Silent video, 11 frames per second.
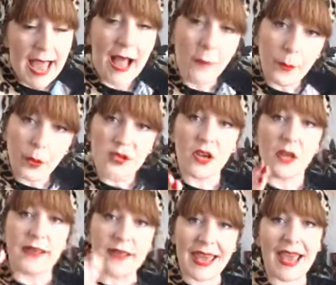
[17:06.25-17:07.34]
Upward dog
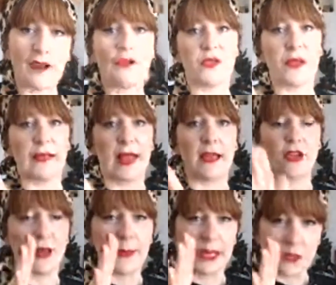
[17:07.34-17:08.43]
is countering that. You're
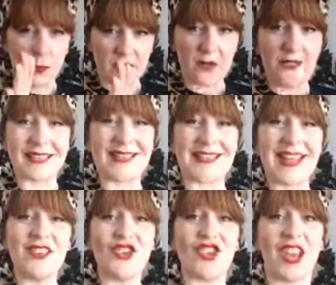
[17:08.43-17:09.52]
coming into what's called
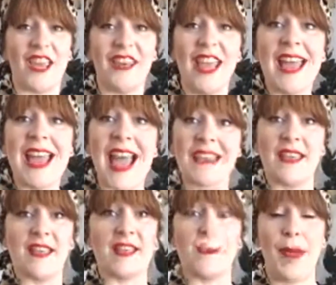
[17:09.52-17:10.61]
extension, and this
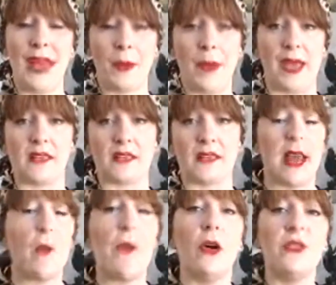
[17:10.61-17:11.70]
is a back bend. Now,
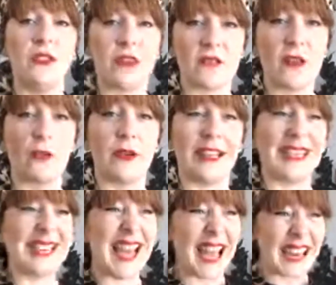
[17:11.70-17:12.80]
most of us feel really
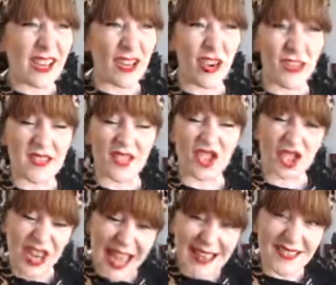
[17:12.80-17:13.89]
tight across the
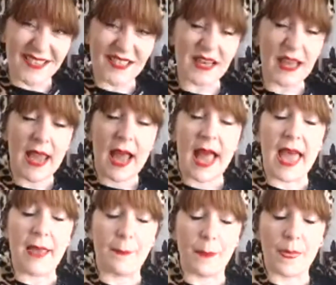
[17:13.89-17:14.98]
chest,
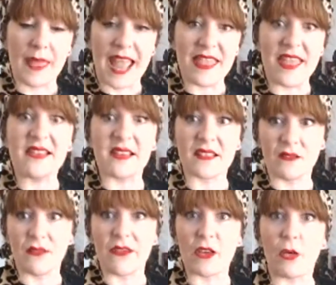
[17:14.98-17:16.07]
and this doesn't
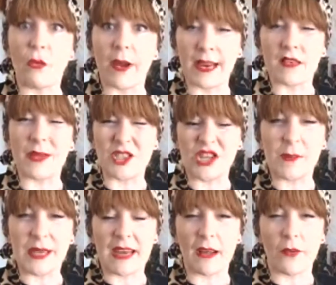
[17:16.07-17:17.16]
feel great, especially at the
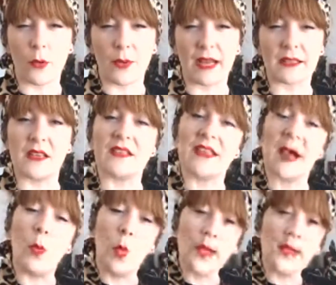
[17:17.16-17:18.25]
beginning of our practice. Now,
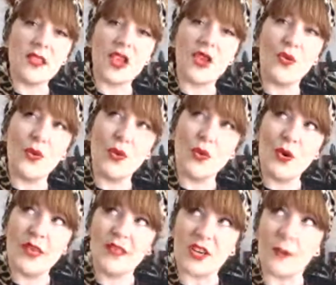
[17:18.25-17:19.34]
once you
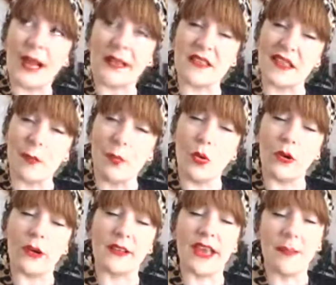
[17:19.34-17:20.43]
start practicing
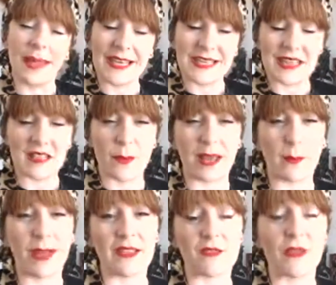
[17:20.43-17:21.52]
more, coming into these back
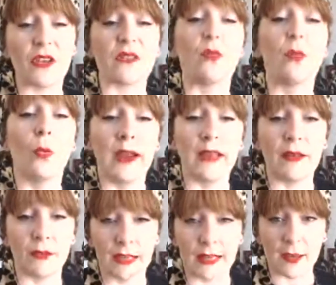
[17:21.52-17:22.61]
bends feels really,
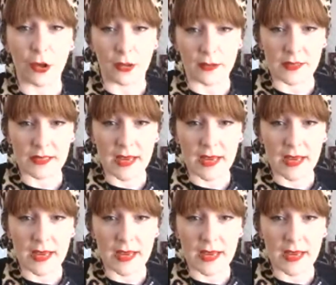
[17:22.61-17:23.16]
really good.